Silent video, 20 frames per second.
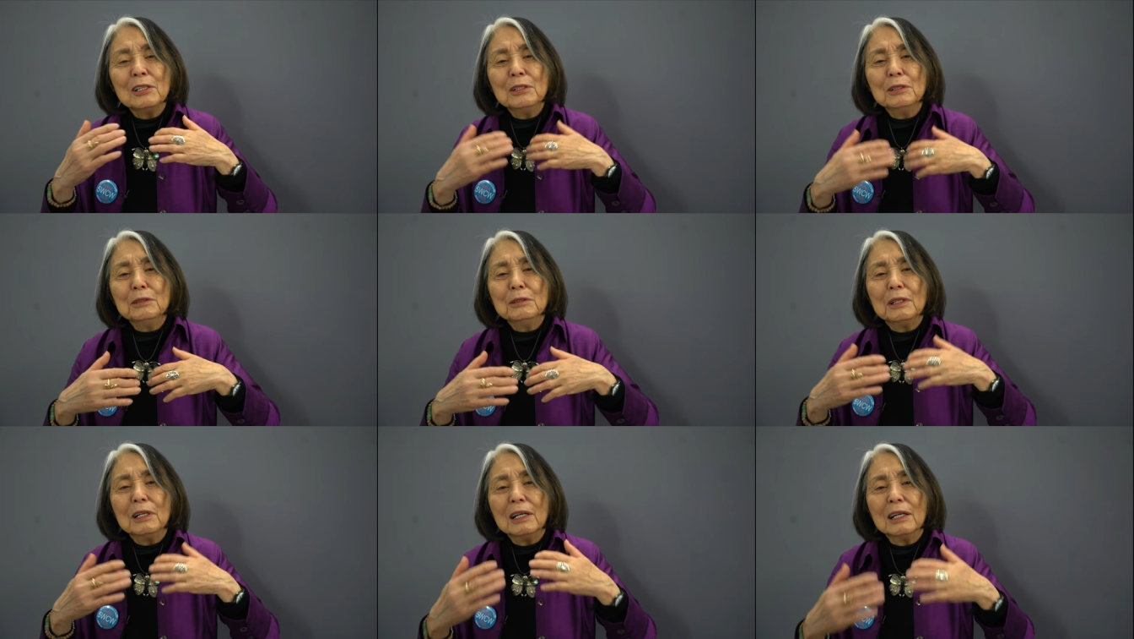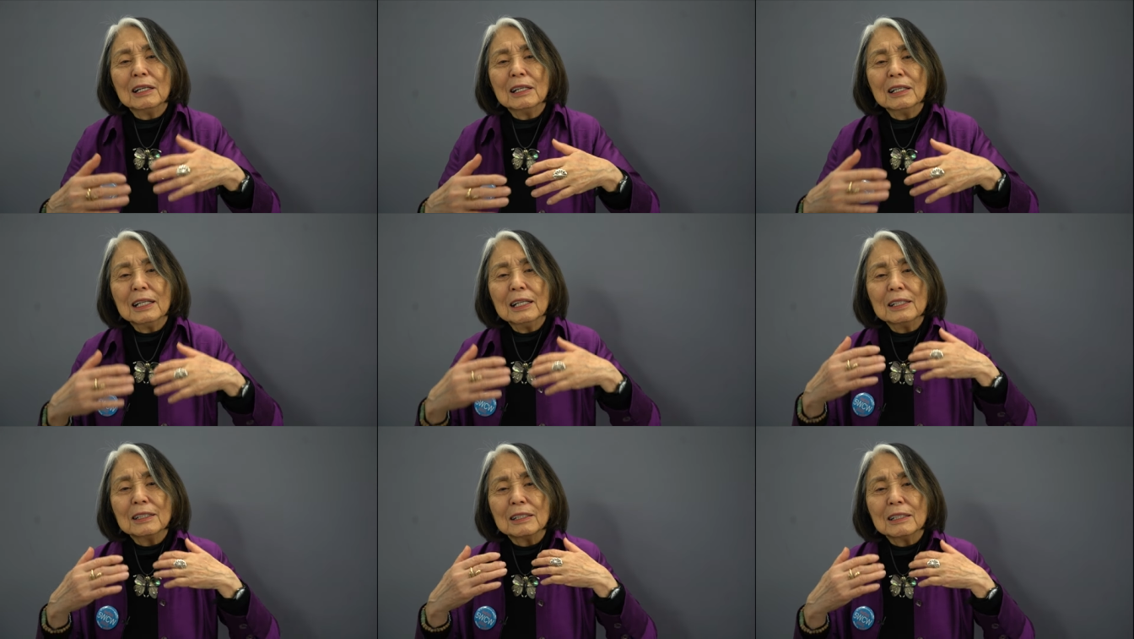You are
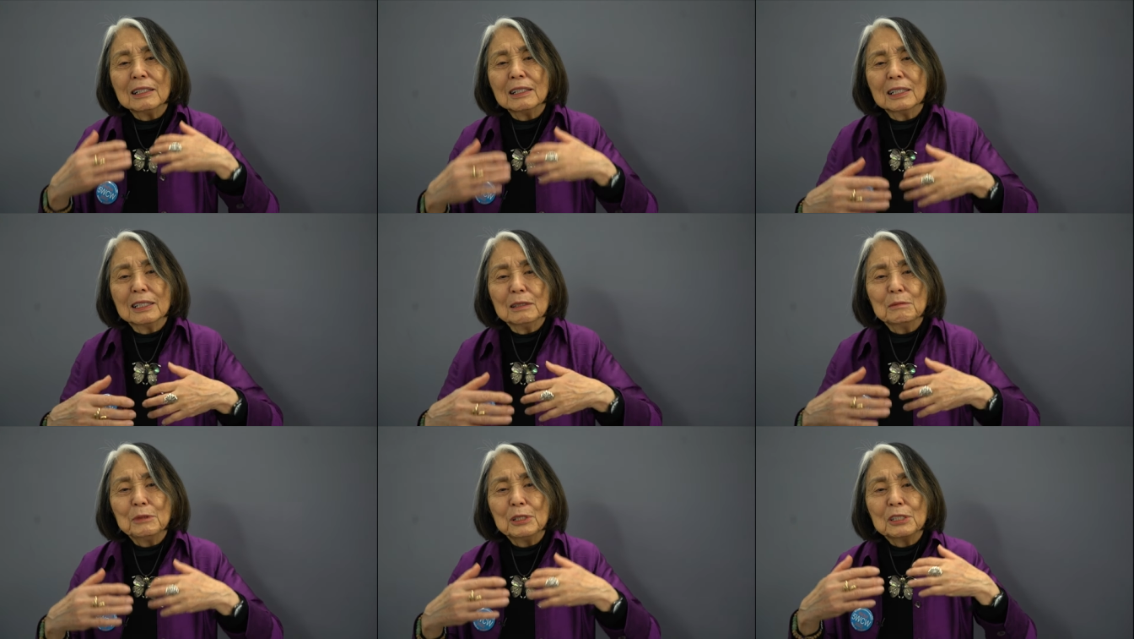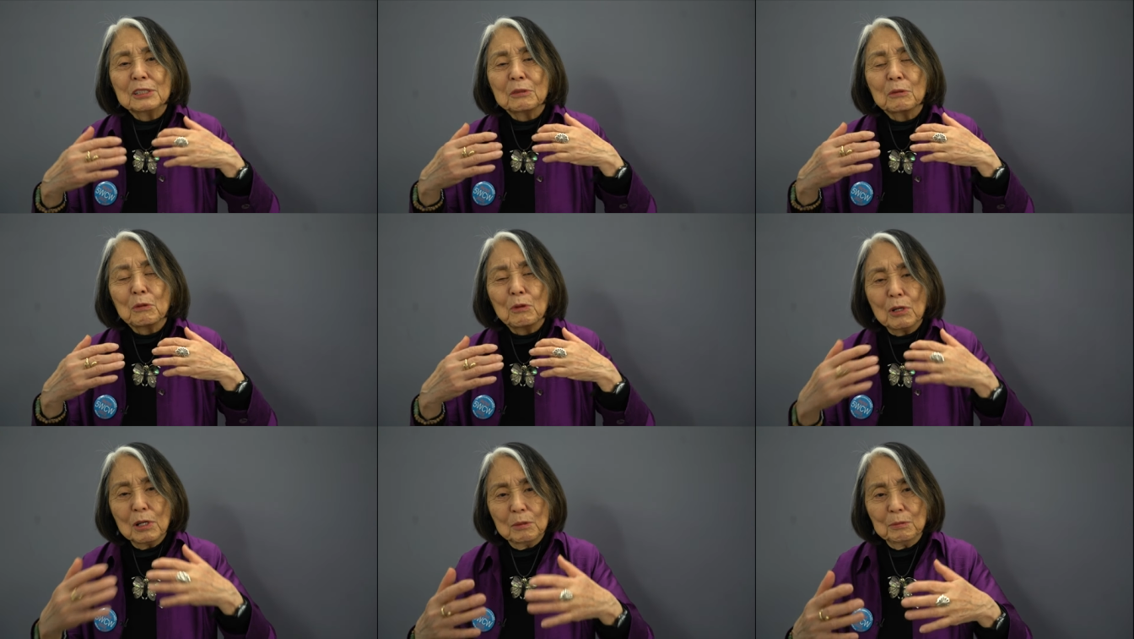an Artemis
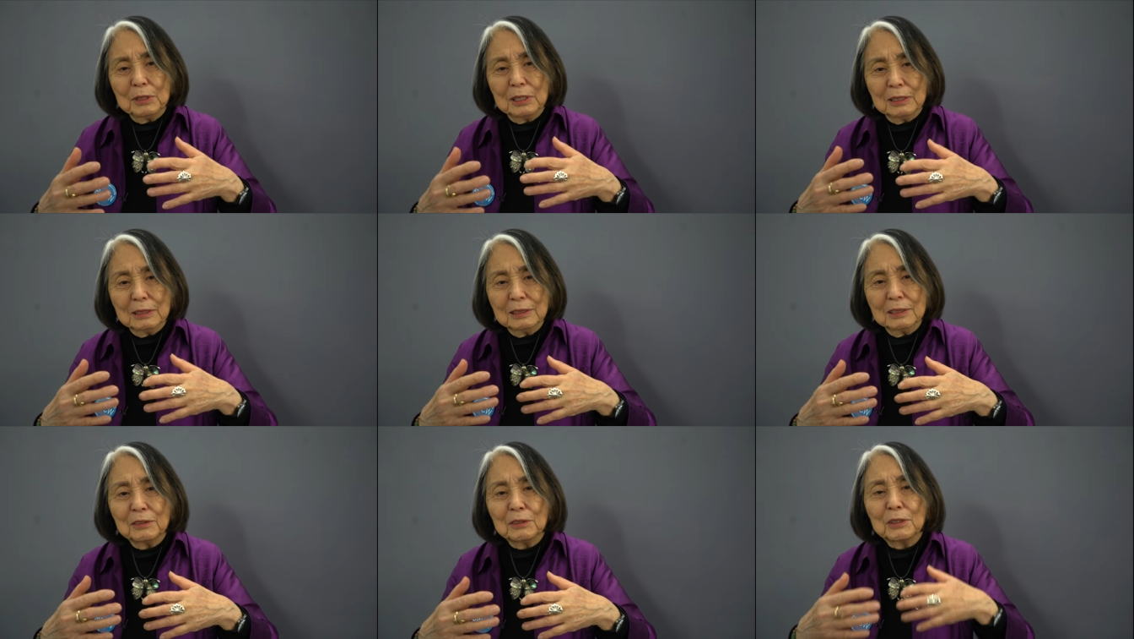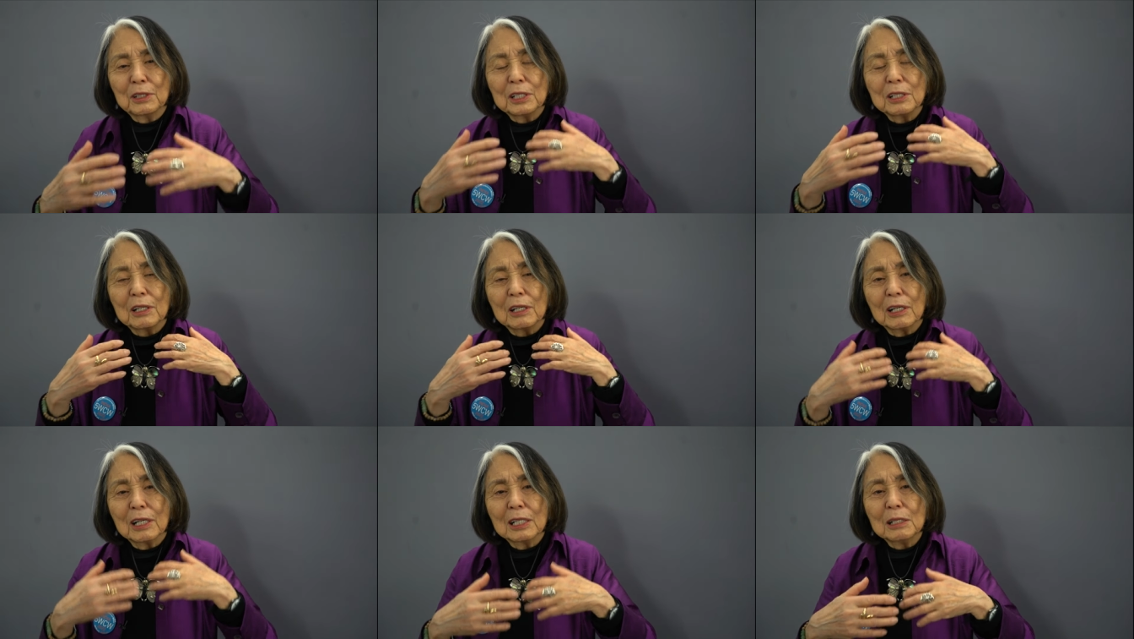woman or
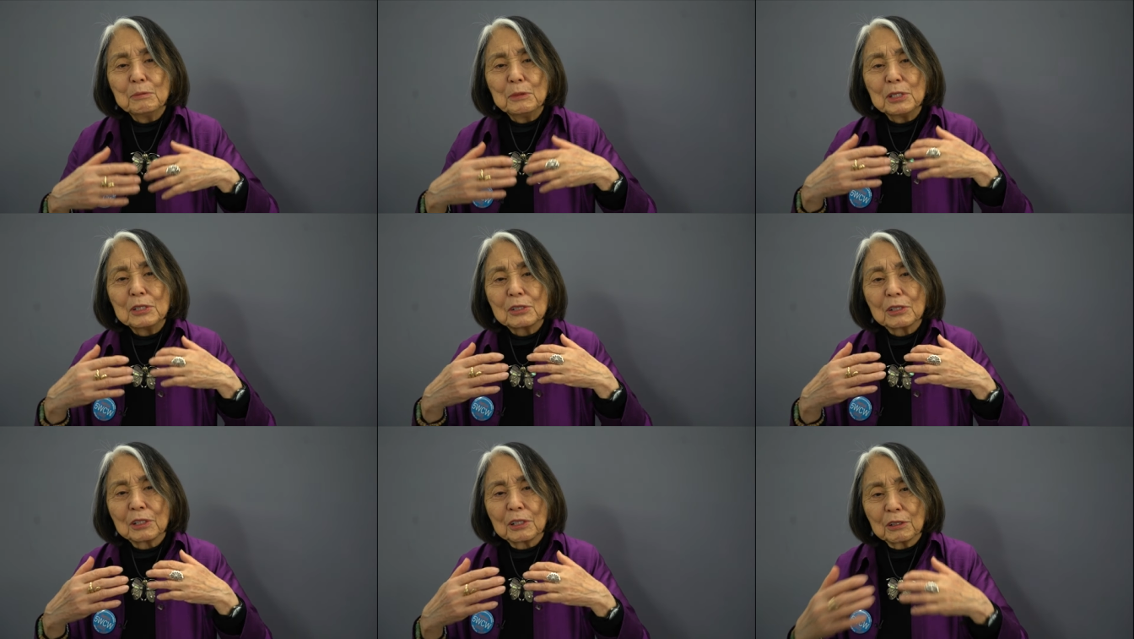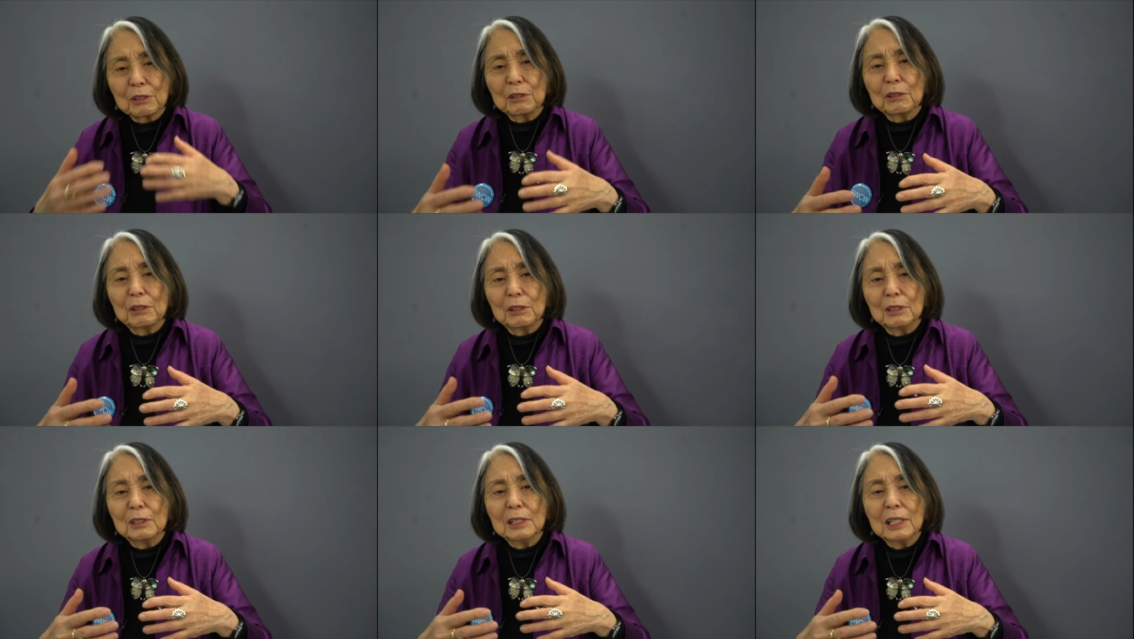an Artemis
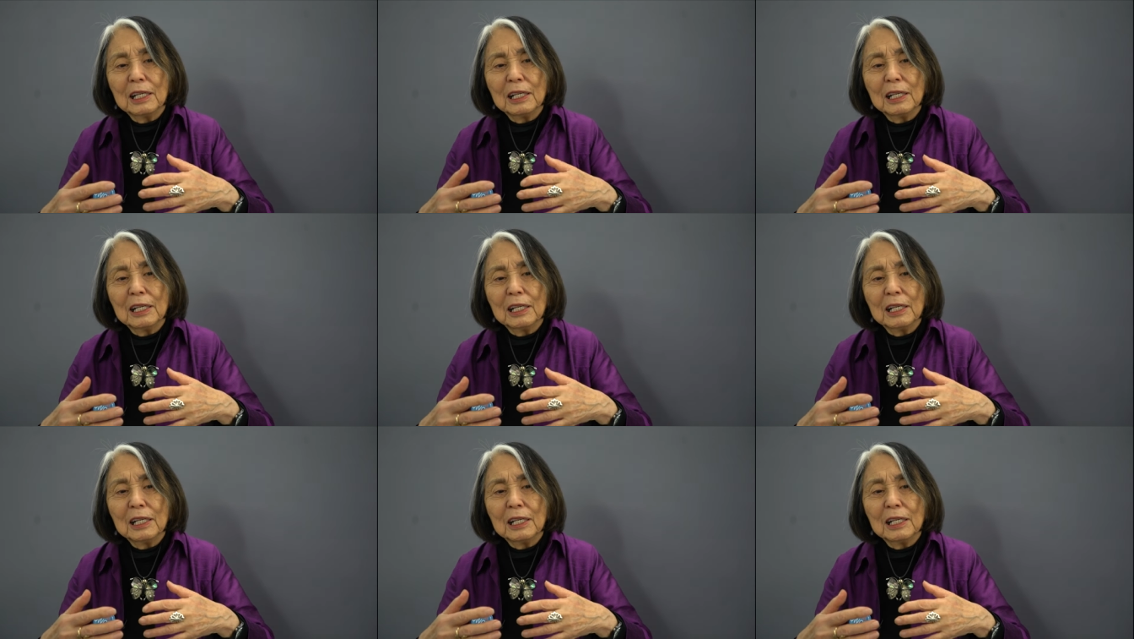girl,